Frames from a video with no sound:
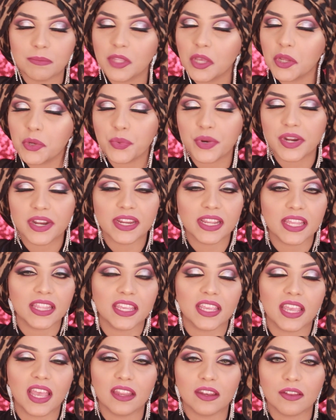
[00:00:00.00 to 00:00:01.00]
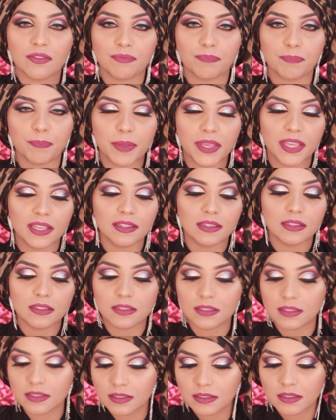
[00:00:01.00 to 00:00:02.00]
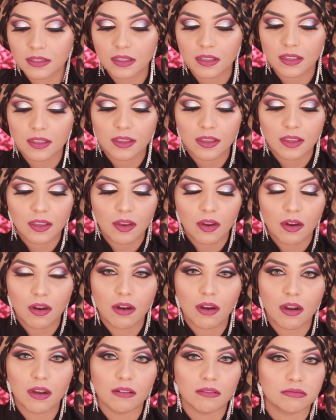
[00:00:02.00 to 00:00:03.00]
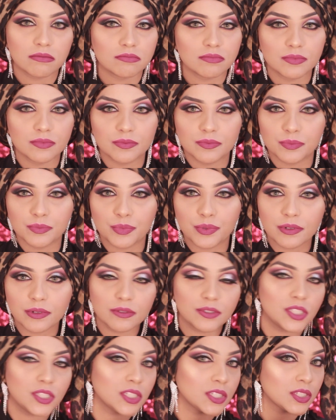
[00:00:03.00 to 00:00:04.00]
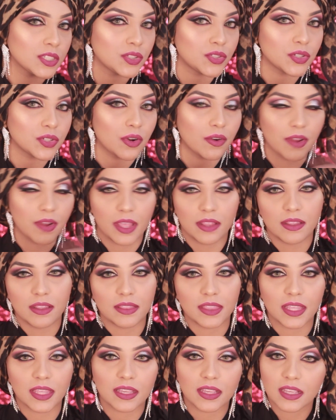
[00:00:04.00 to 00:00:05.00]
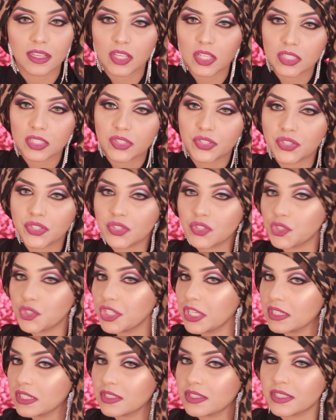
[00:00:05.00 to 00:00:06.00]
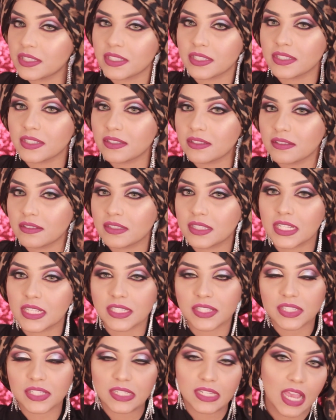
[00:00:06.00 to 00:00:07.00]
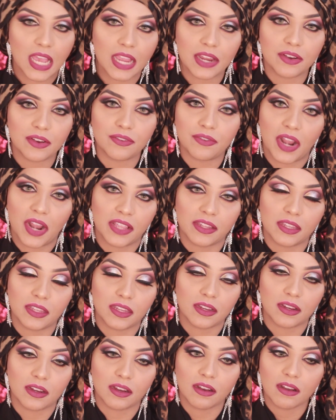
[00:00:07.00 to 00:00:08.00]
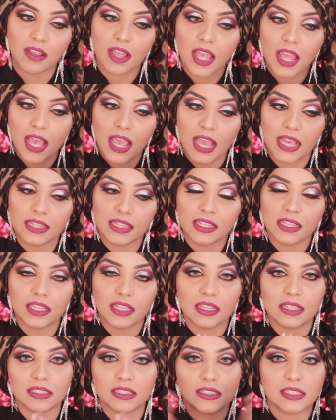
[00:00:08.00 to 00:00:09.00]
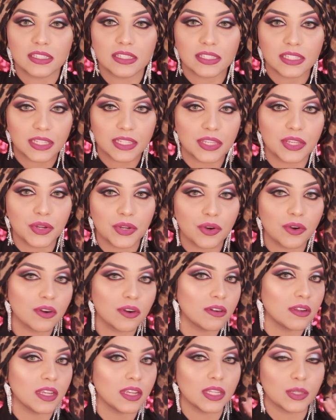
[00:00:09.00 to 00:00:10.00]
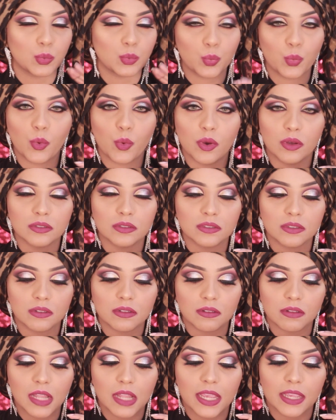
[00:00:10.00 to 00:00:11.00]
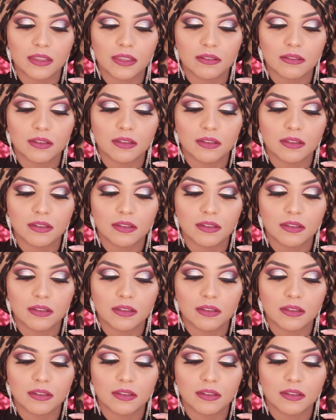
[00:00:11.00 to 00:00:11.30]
not wearing any kind of pins or brooches or anything. It's just this tie right here, and it's secure. It won't like